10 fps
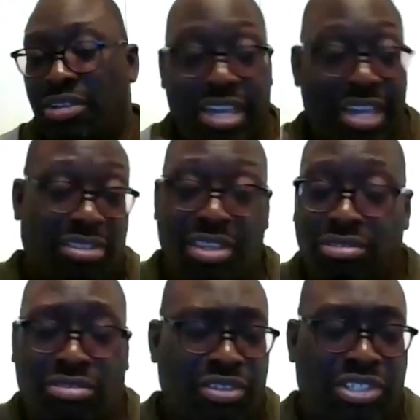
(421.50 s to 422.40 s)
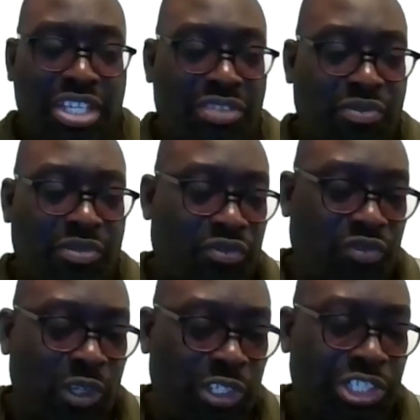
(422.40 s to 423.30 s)
yeah. So cheers
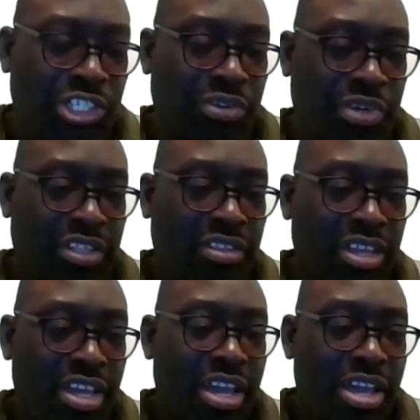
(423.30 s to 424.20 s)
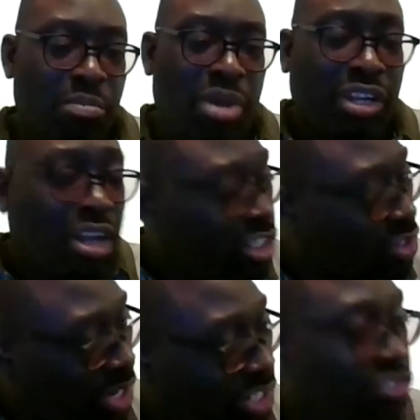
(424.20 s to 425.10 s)
for sharing. My
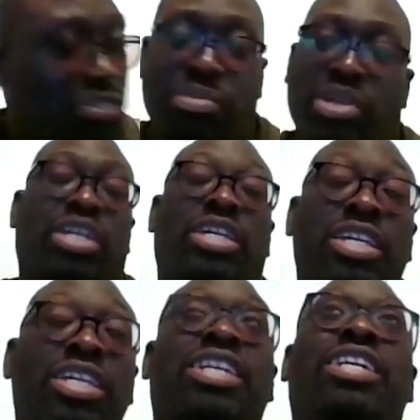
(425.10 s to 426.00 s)
last question will be,